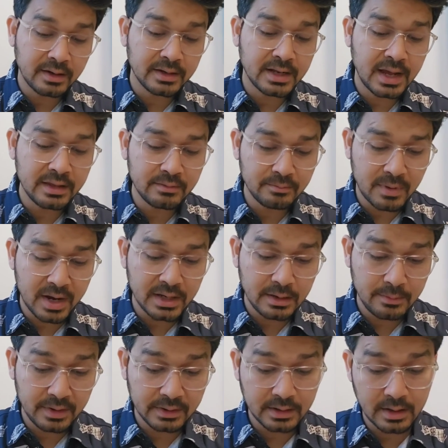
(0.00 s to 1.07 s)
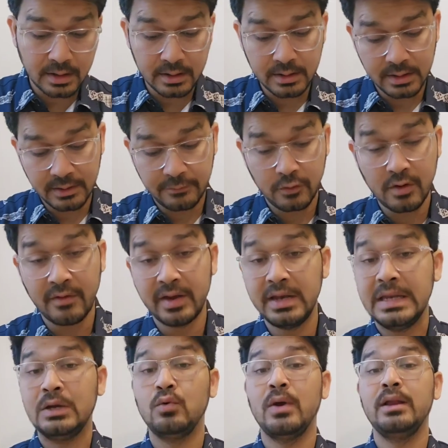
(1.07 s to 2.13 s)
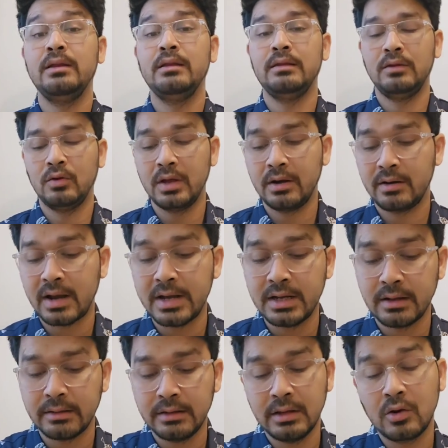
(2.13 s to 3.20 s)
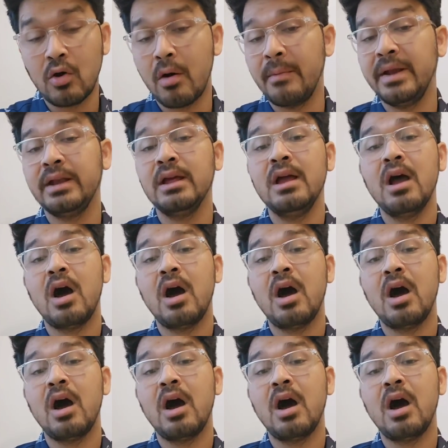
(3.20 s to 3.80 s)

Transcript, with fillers: side, guys. My name is Karan. If you have any queries, you can write us in the comment.